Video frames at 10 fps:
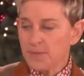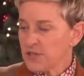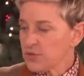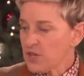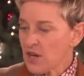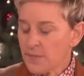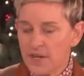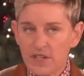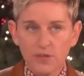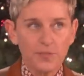I mean you talk
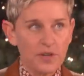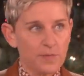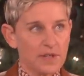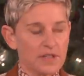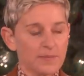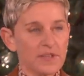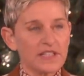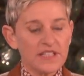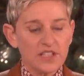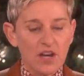about it in your book, but
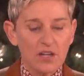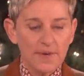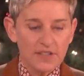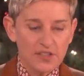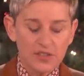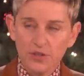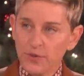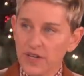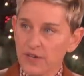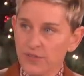but let's talk about so
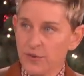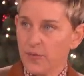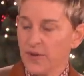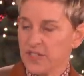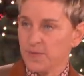you were here three weeks